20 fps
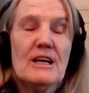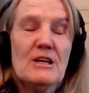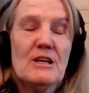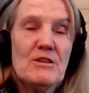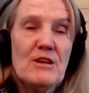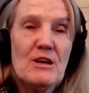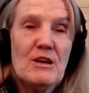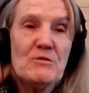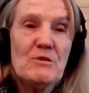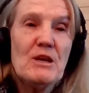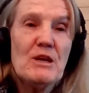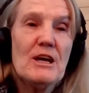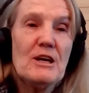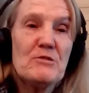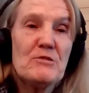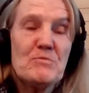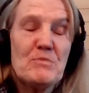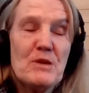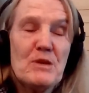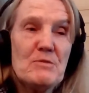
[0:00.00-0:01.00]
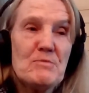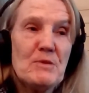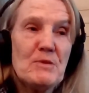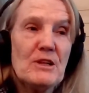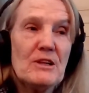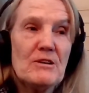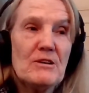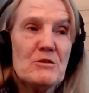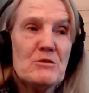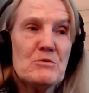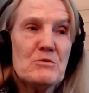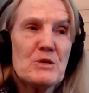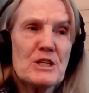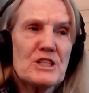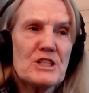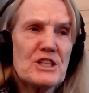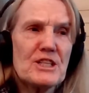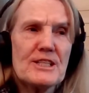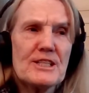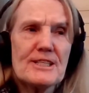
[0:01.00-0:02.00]
And then we had people who
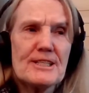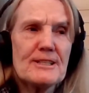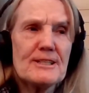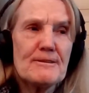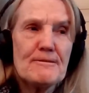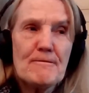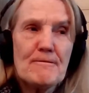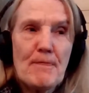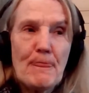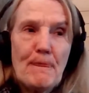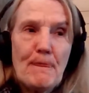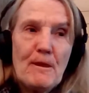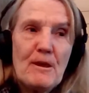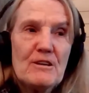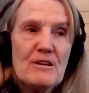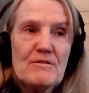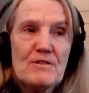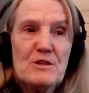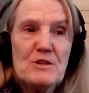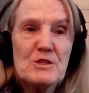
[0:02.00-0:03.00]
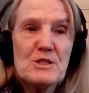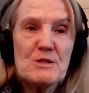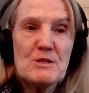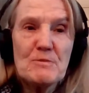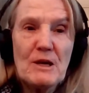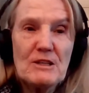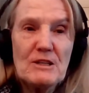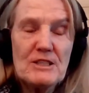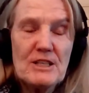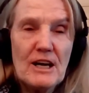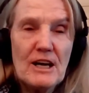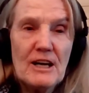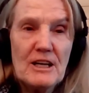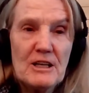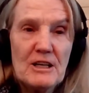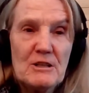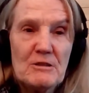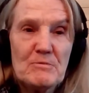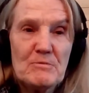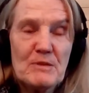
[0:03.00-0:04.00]
were just confused about
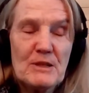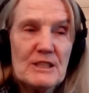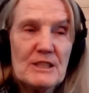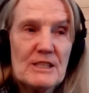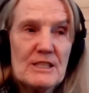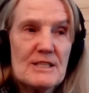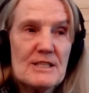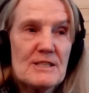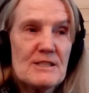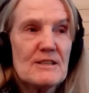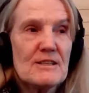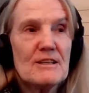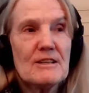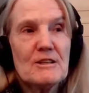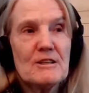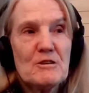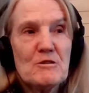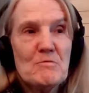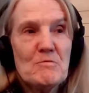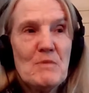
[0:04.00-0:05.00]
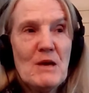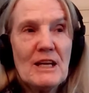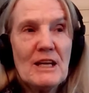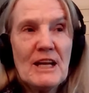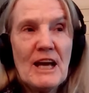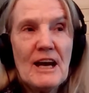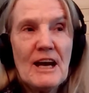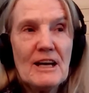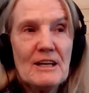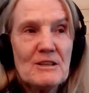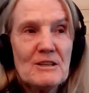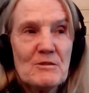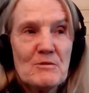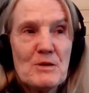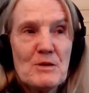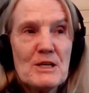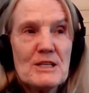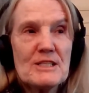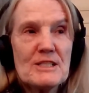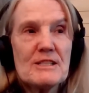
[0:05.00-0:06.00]
diet because Manhattan
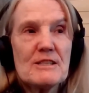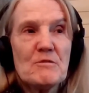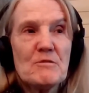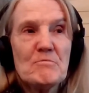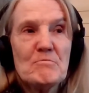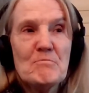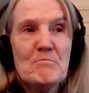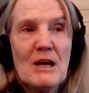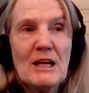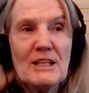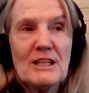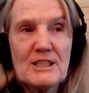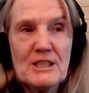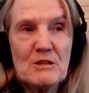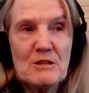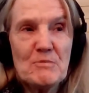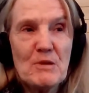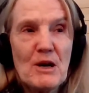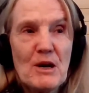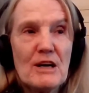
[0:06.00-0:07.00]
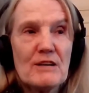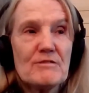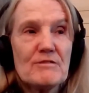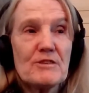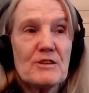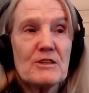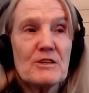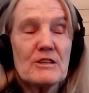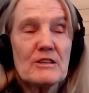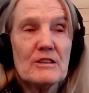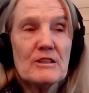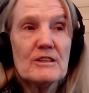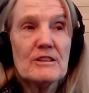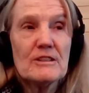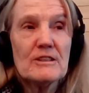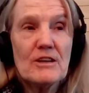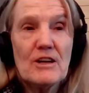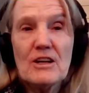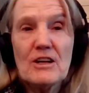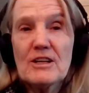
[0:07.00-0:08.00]
was the melting pot for
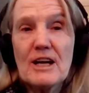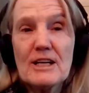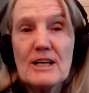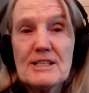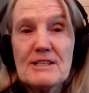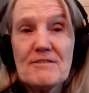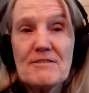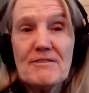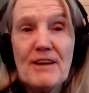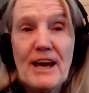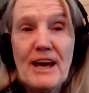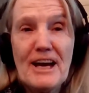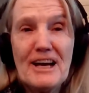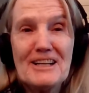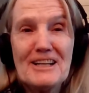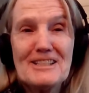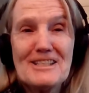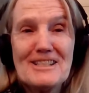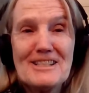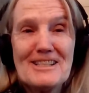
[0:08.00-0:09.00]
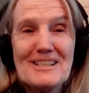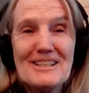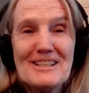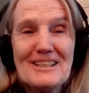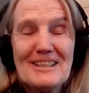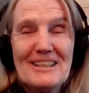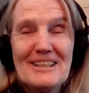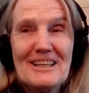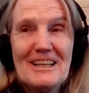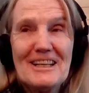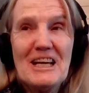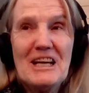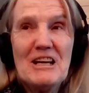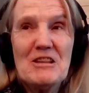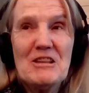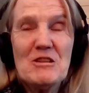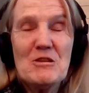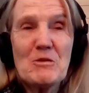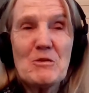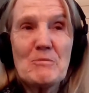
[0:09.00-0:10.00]
all kinds of fads.
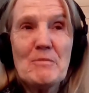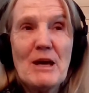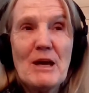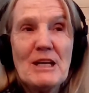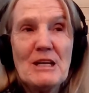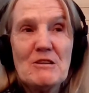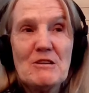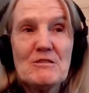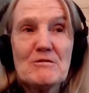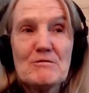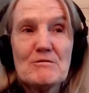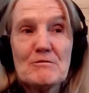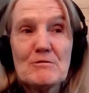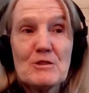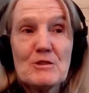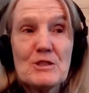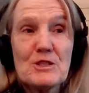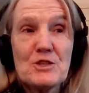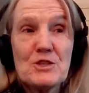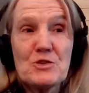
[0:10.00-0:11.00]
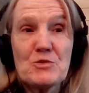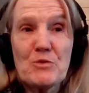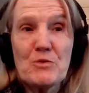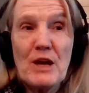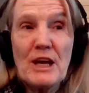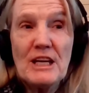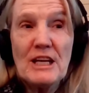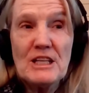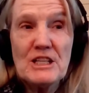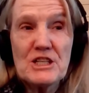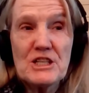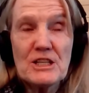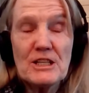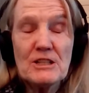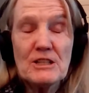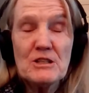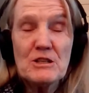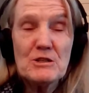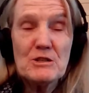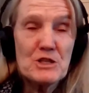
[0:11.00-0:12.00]
And there were many strange
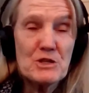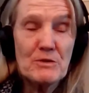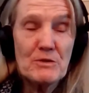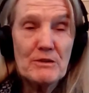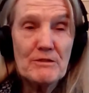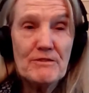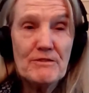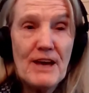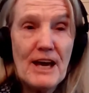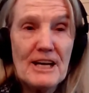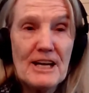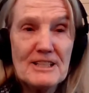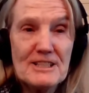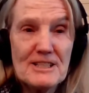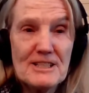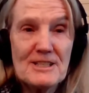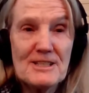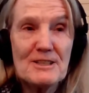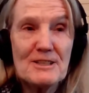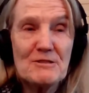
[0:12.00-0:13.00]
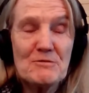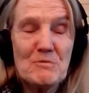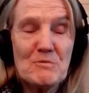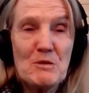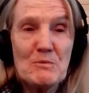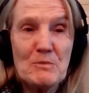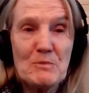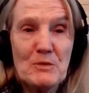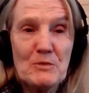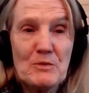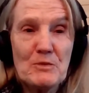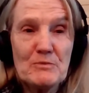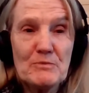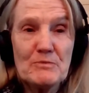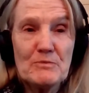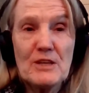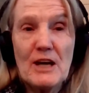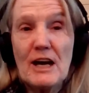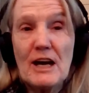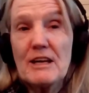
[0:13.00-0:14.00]
and unusual fads that people,
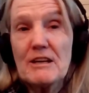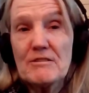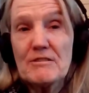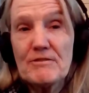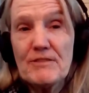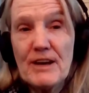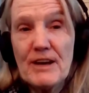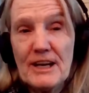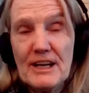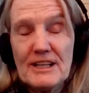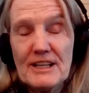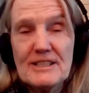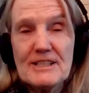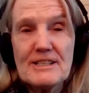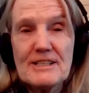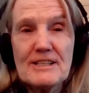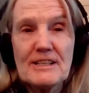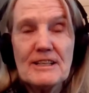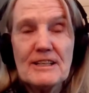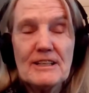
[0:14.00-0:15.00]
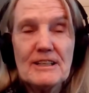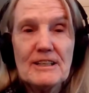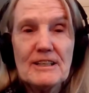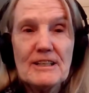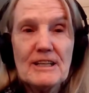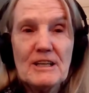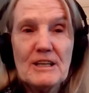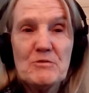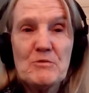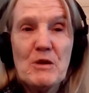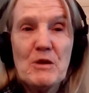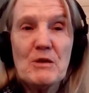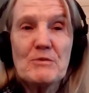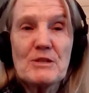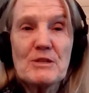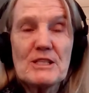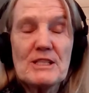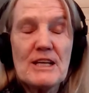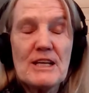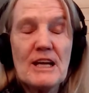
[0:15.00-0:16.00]
diet fads. And we
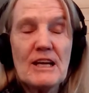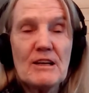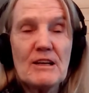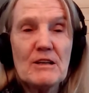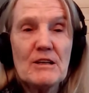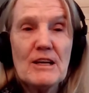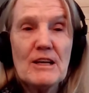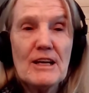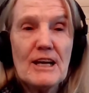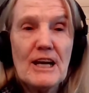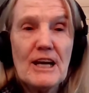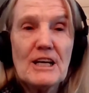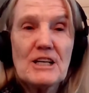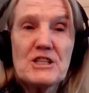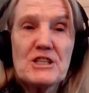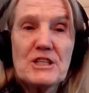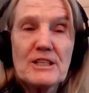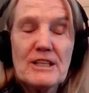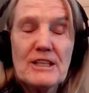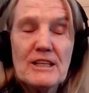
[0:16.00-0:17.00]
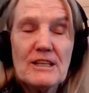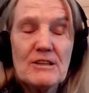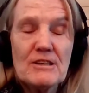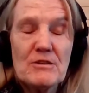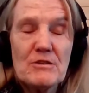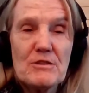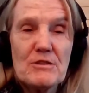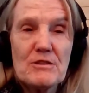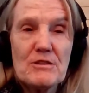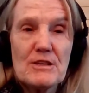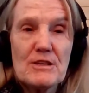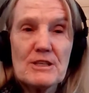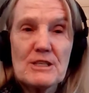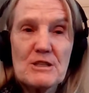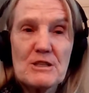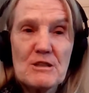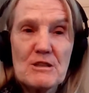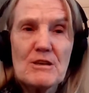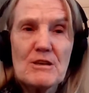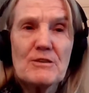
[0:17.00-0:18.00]
were saying, actually,
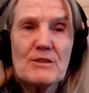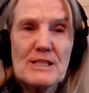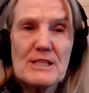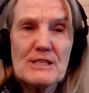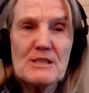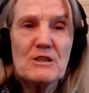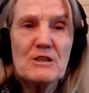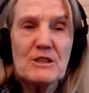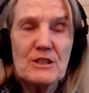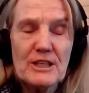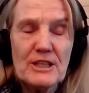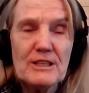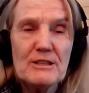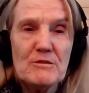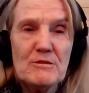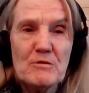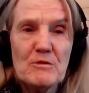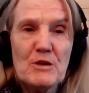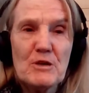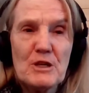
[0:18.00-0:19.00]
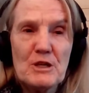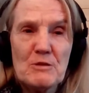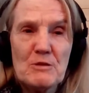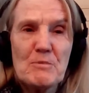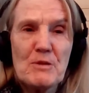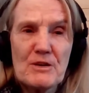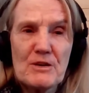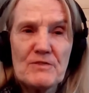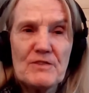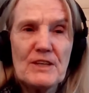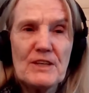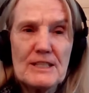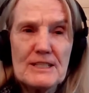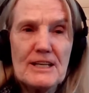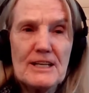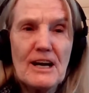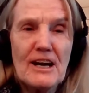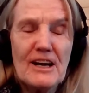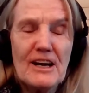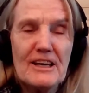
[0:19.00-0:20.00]
there is a good and a
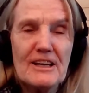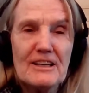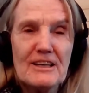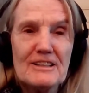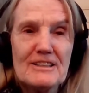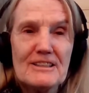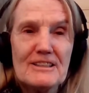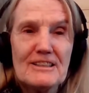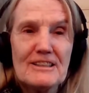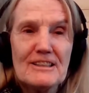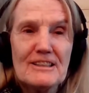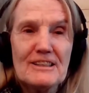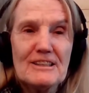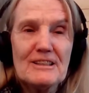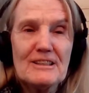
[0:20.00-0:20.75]
perfect diet.